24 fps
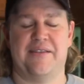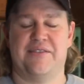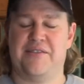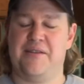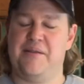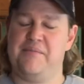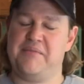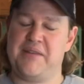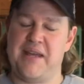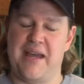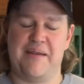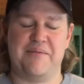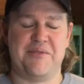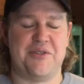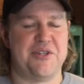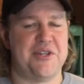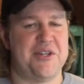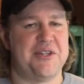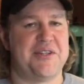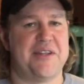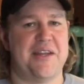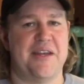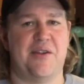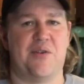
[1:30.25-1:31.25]
Sometimes you
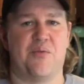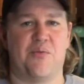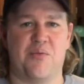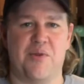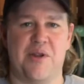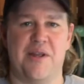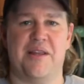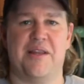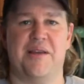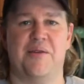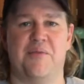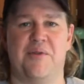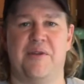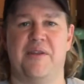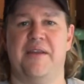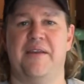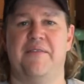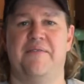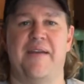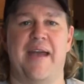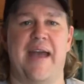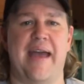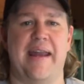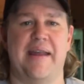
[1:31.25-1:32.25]
just get a
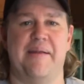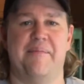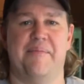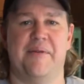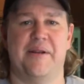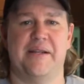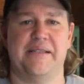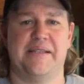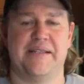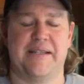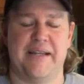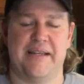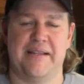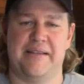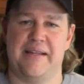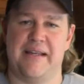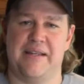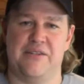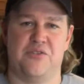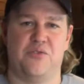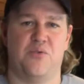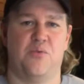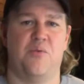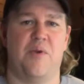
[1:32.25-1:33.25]
really fatty brisket, and
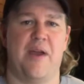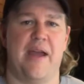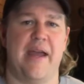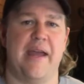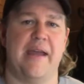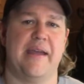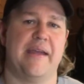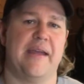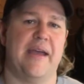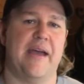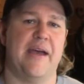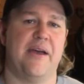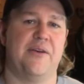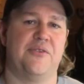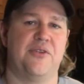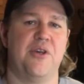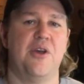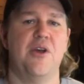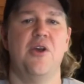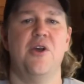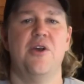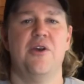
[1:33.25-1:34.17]
that's the way it goes.